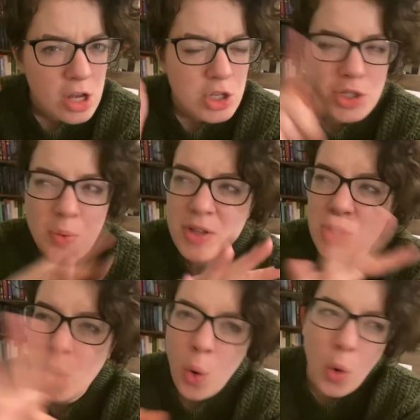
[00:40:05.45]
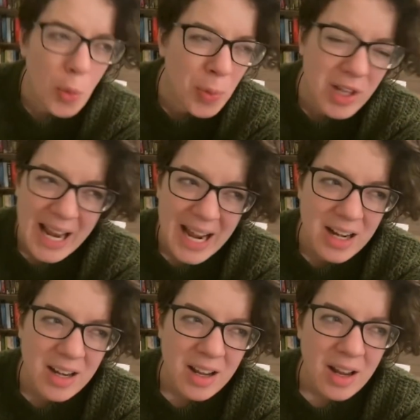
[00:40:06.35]
So this whole plan
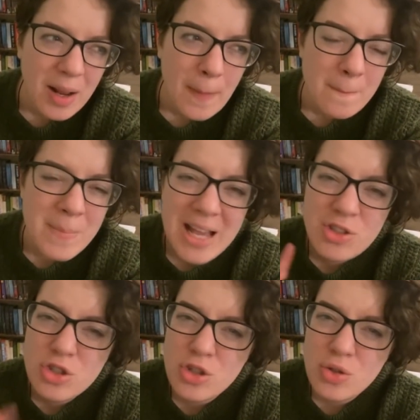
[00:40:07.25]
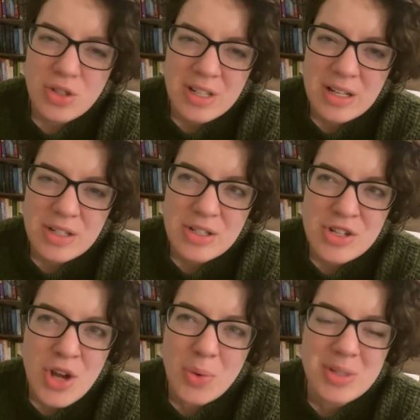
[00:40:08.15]
makes
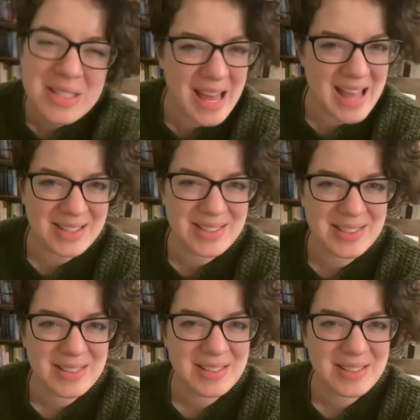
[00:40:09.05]
no sense